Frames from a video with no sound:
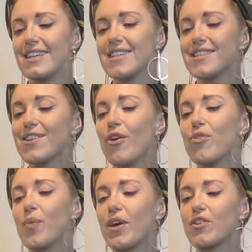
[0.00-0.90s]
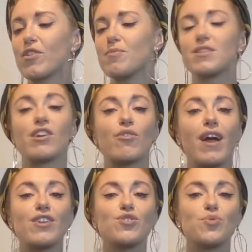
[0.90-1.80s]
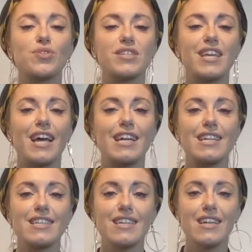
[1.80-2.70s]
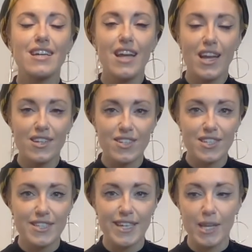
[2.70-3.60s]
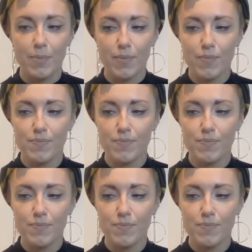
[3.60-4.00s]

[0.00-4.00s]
Sloth welcomes a gradual slide into sleep.